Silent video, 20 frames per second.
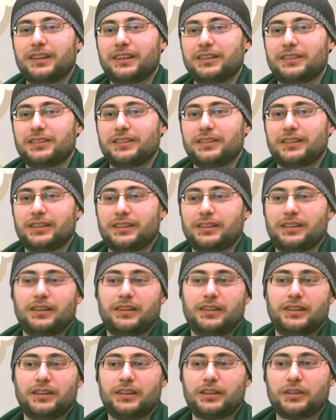And she's like, yeah,
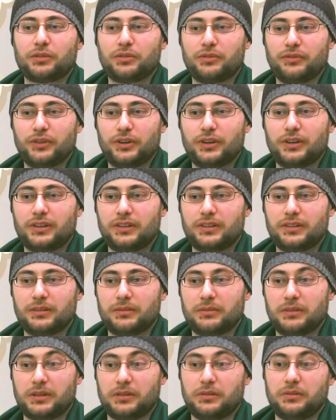I converted.
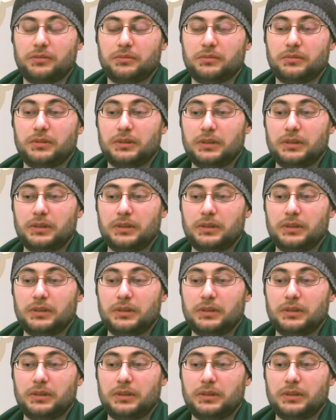I'm like, oh.